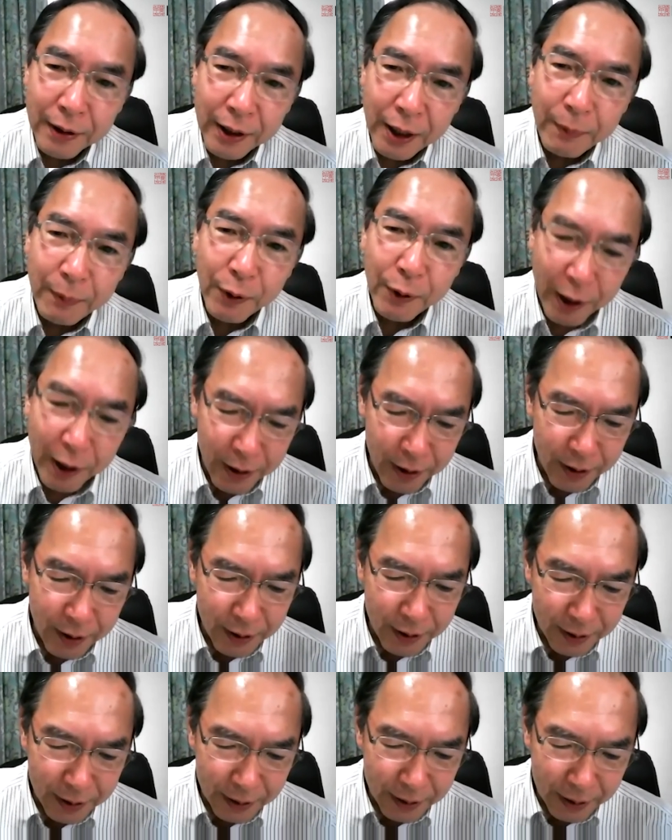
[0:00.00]

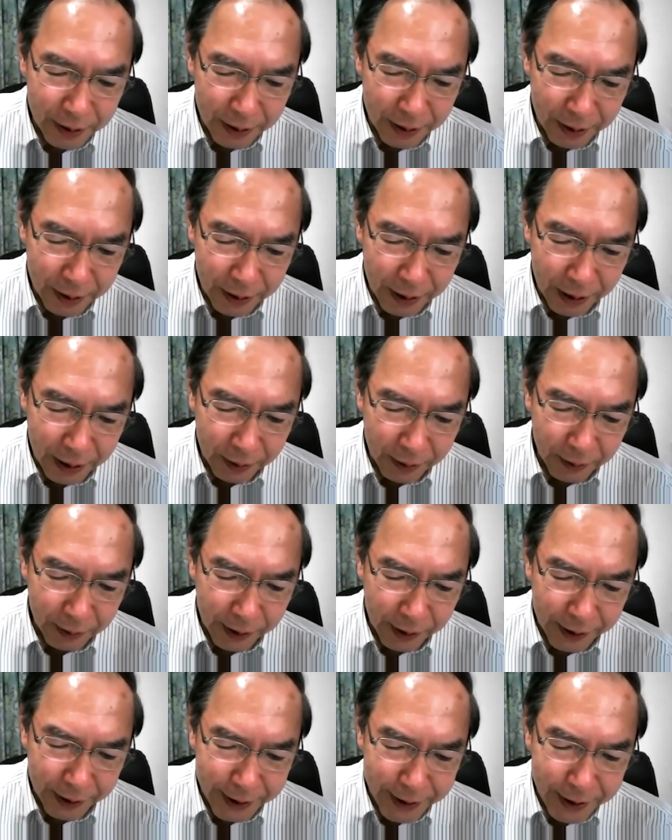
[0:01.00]
immigrants, and
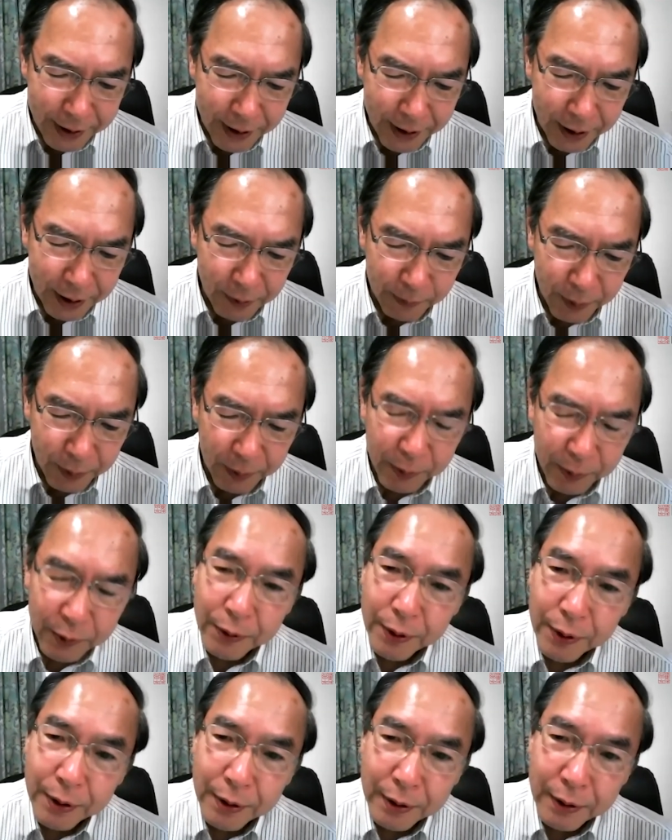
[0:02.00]
indigenous
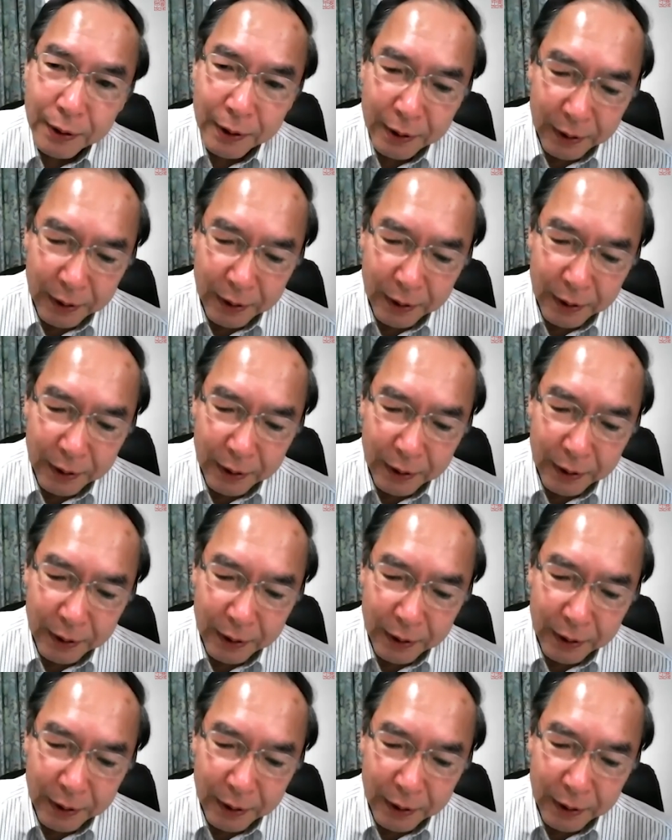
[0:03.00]
peoples.